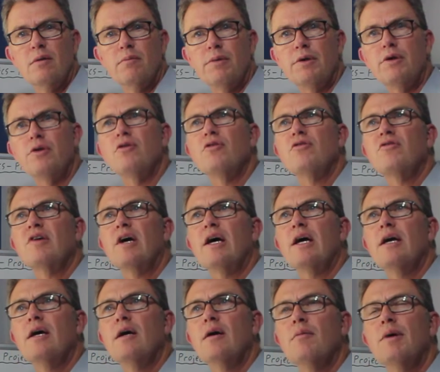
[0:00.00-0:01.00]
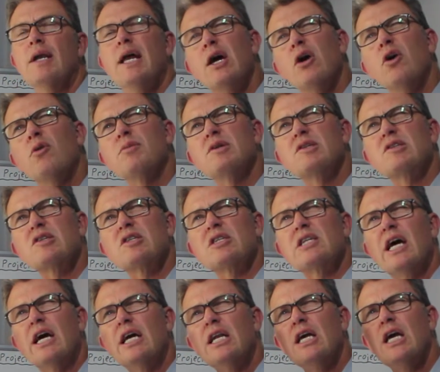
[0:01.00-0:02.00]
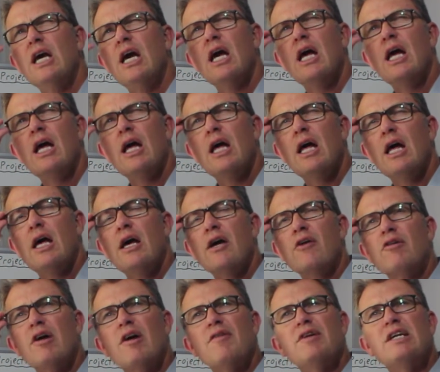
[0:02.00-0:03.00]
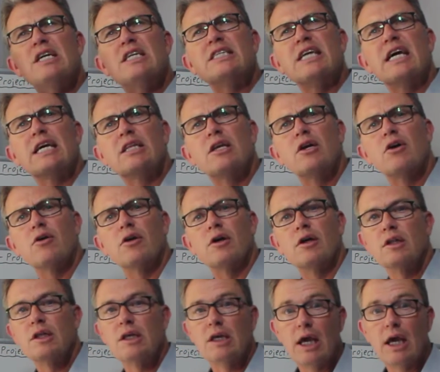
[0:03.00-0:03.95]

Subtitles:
But you say, but hang on, Mr. Slaney, gravity's acting on it.